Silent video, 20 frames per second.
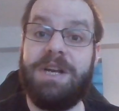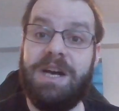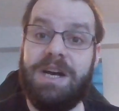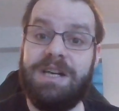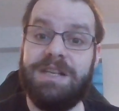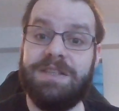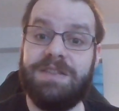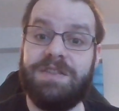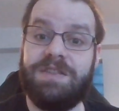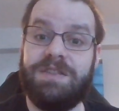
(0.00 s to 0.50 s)

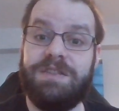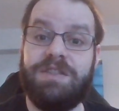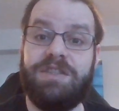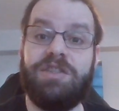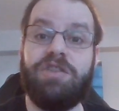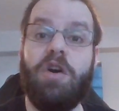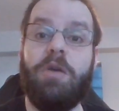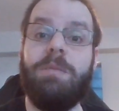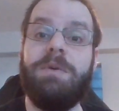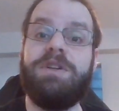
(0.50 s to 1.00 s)
because
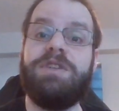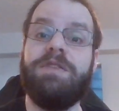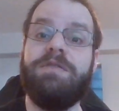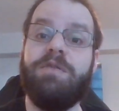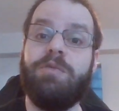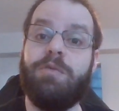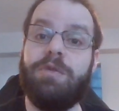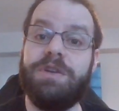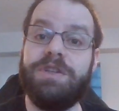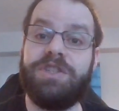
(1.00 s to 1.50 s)
so much of
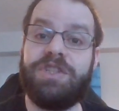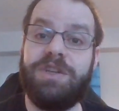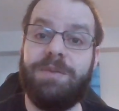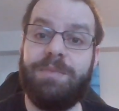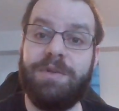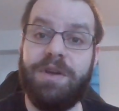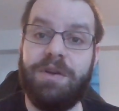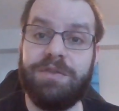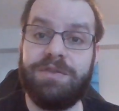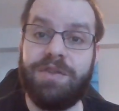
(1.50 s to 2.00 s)
the world's
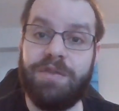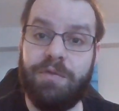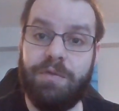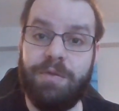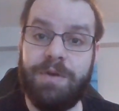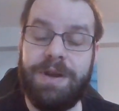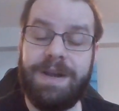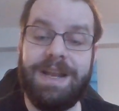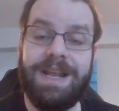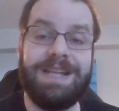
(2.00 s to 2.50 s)
shipping goes
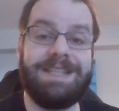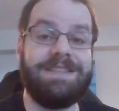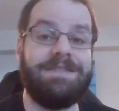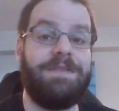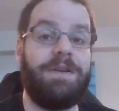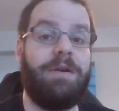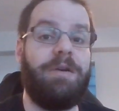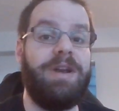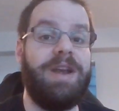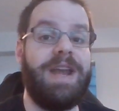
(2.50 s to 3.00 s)
through it. It's a
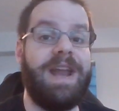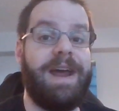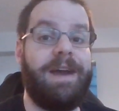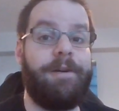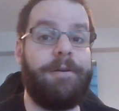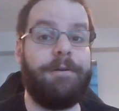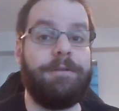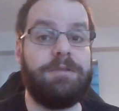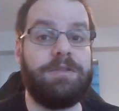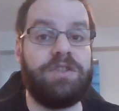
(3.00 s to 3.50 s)
very
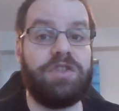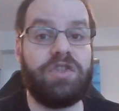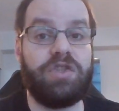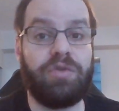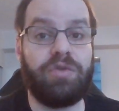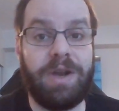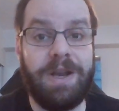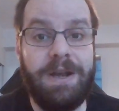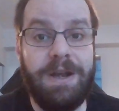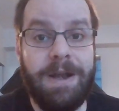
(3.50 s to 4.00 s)
narrow
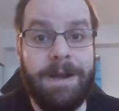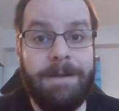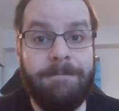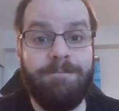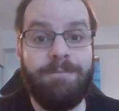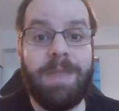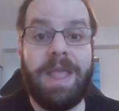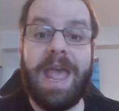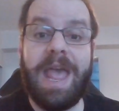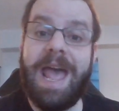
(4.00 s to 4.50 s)
strait,
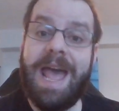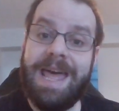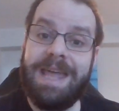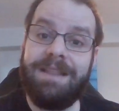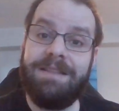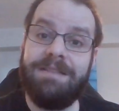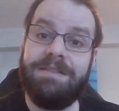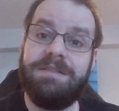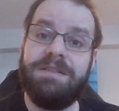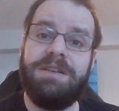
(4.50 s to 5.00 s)

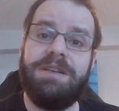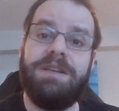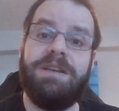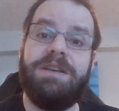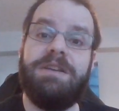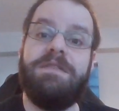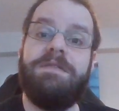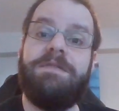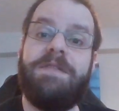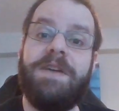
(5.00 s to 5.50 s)
and
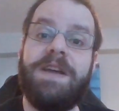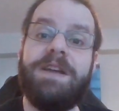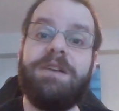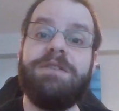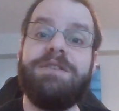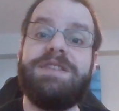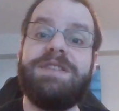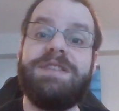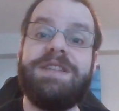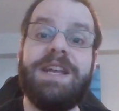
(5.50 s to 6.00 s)

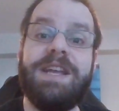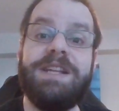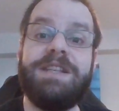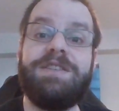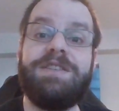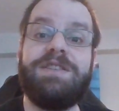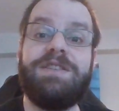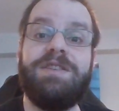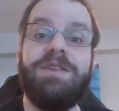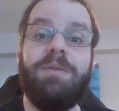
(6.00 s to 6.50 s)
failed
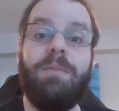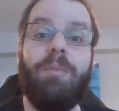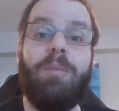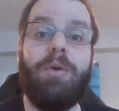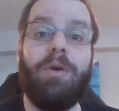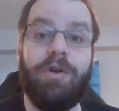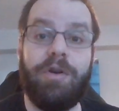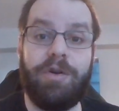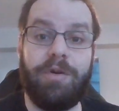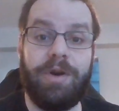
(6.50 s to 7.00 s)
states
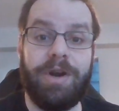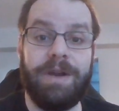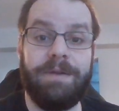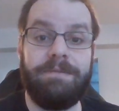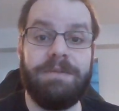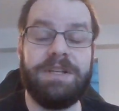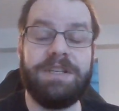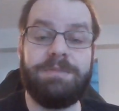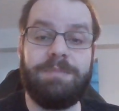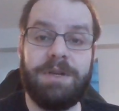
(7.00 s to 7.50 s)
border it,
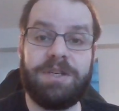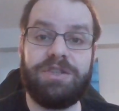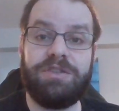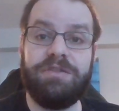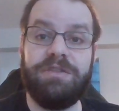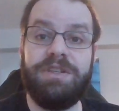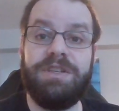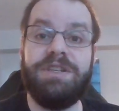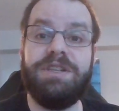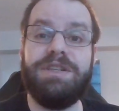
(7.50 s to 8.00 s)

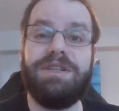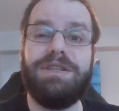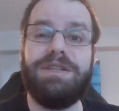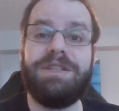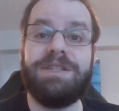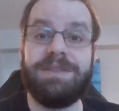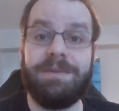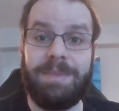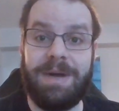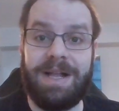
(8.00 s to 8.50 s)
especially
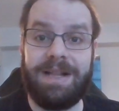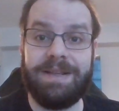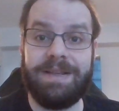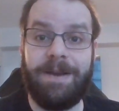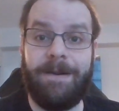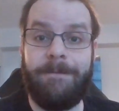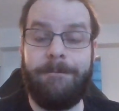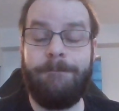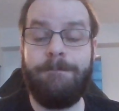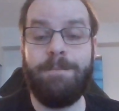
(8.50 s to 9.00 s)

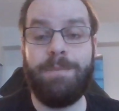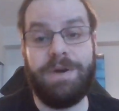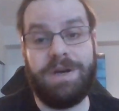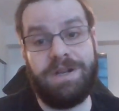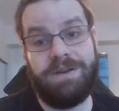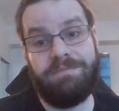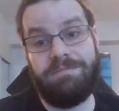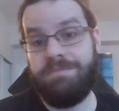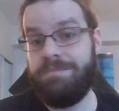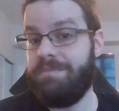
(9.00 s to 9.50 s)
Somalia.
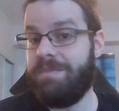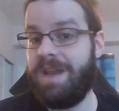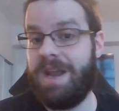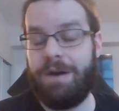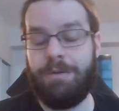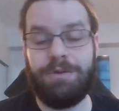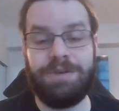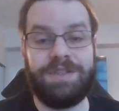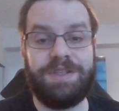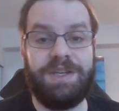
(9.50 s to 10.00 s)
But
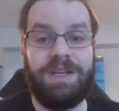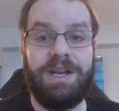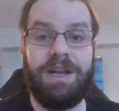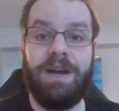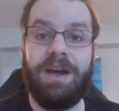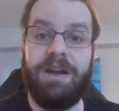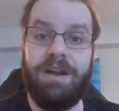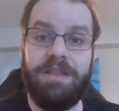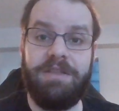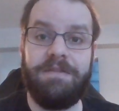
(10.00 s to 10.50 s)
now we're
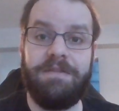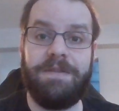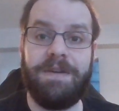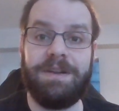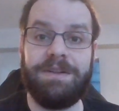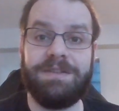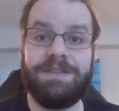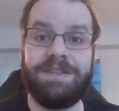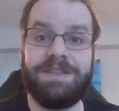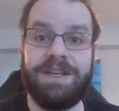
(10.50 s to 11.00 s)
seeing another
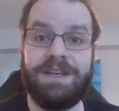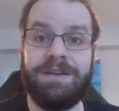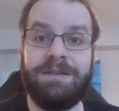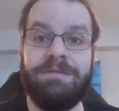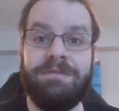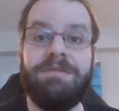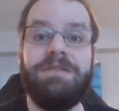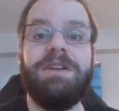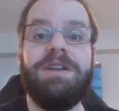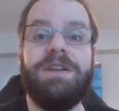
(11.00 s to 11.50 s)
failed state
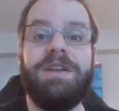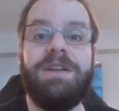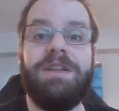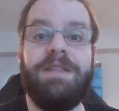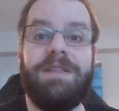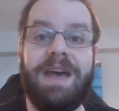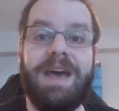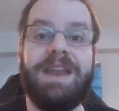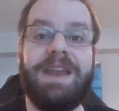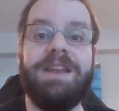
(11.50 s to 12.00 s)

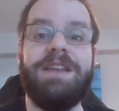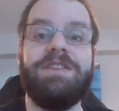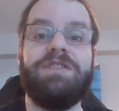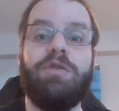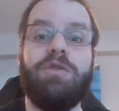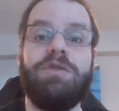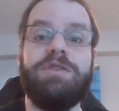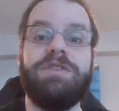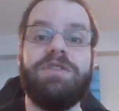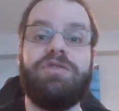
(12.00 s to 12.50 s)
that is
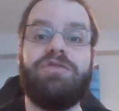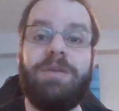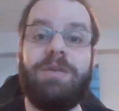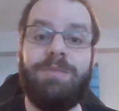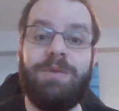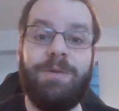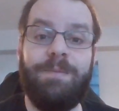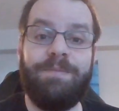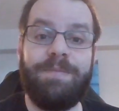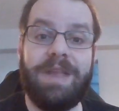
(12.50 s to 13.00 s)
causing
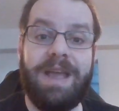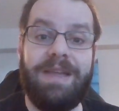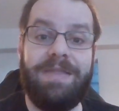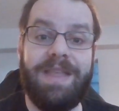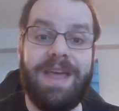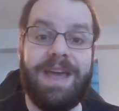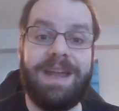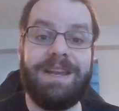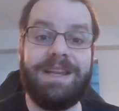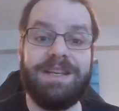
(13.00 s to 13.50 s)
trouble,
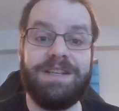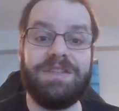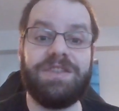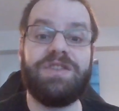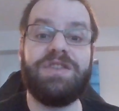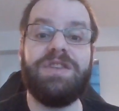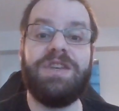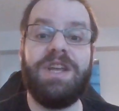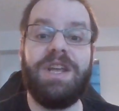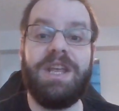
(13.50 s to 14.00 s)
and that
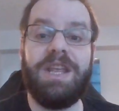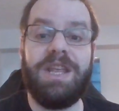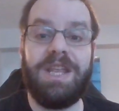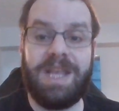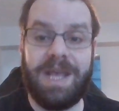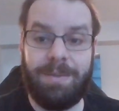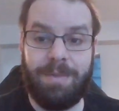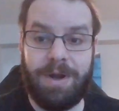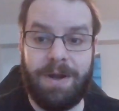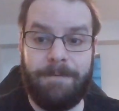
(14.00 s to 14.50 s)
is
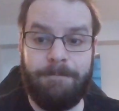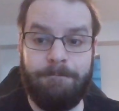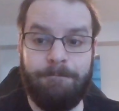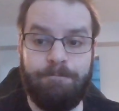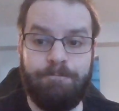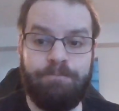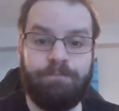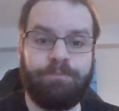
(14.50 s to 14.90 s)
Yemen.